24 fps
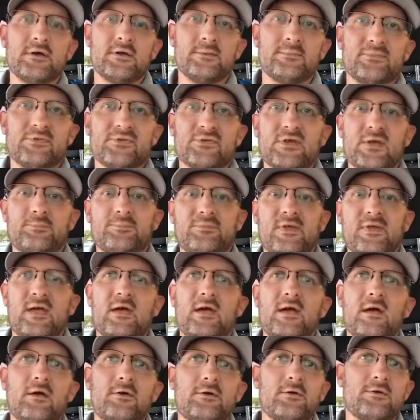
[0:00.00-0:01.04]
skipped
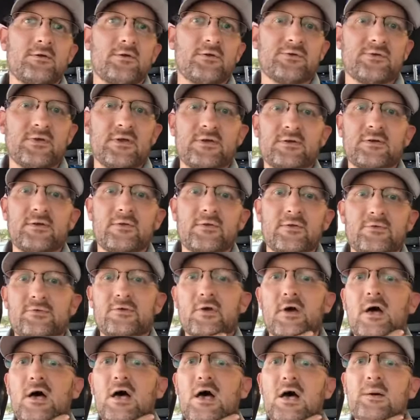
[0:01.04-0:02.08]
town or just didn't do the
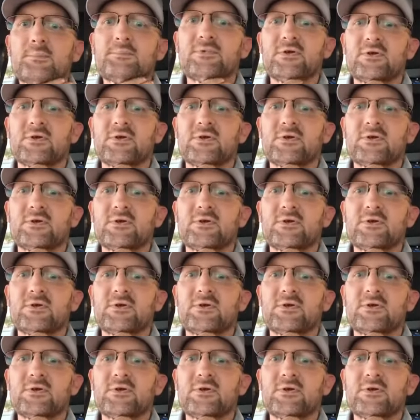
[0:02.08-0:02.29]
job,